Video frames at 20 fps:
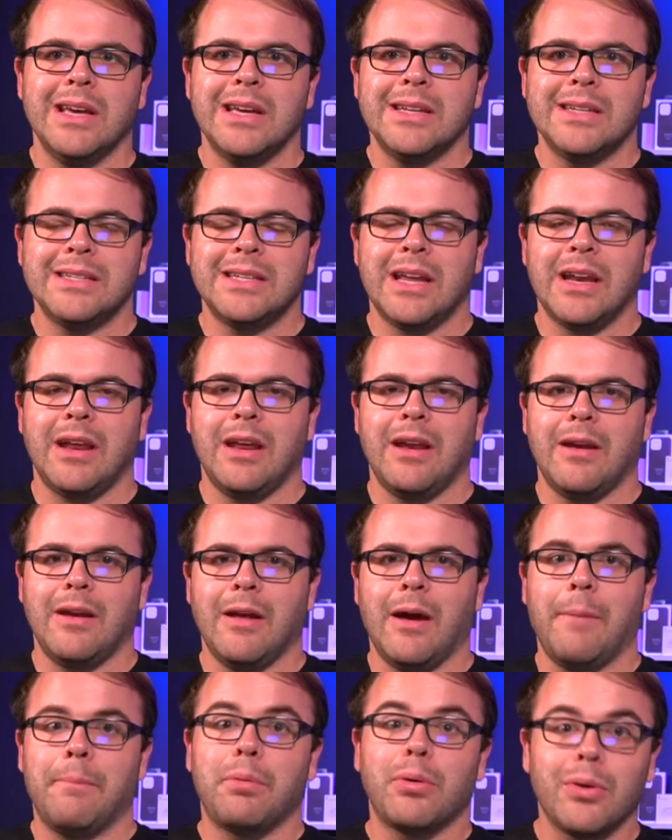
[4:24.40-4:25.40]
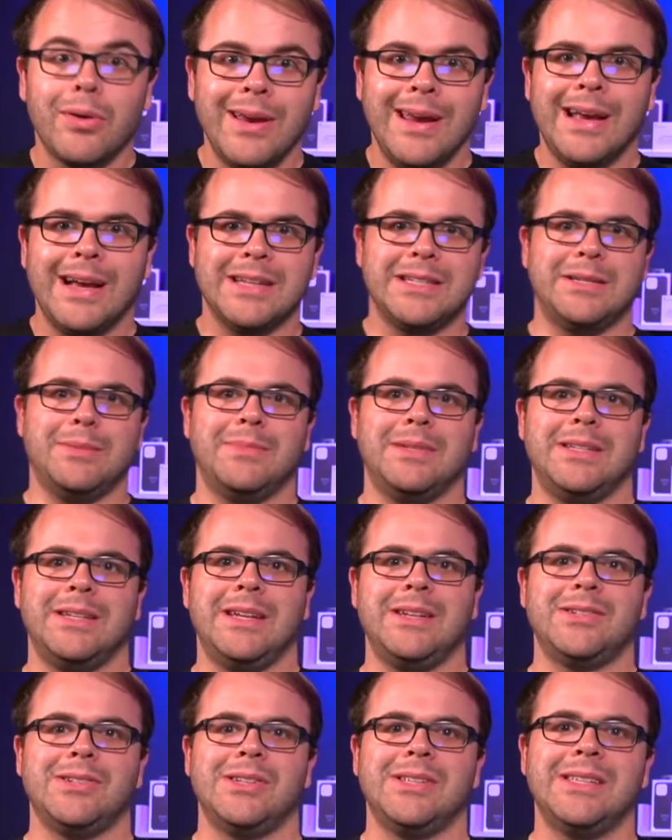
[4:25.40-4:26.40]
setting, a
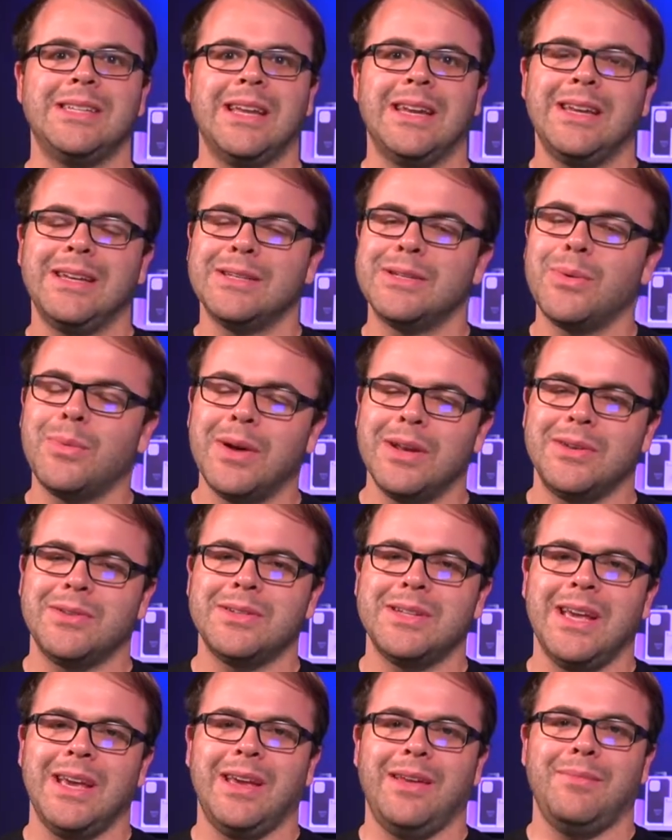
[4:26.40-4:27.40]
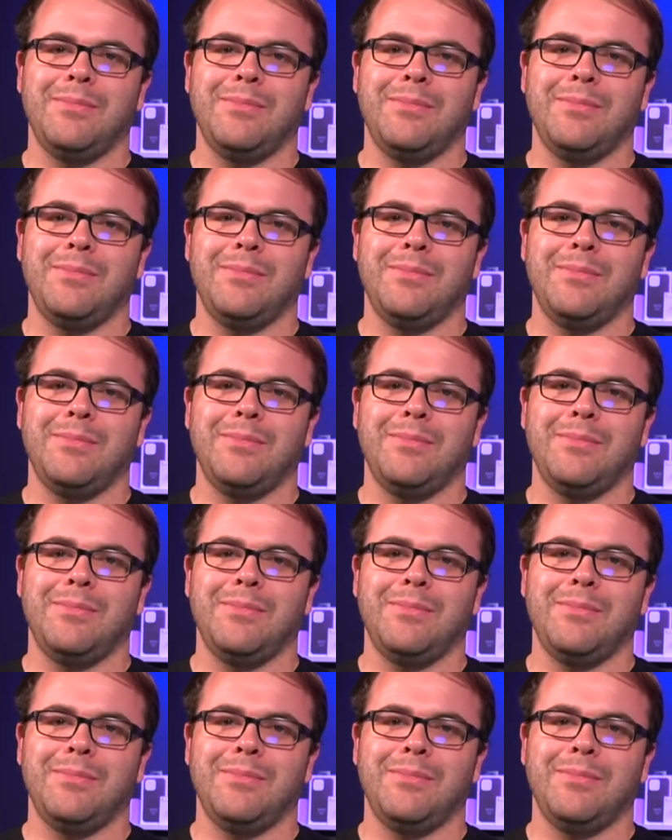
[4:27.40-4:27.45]
pre-customization setting to when you're taking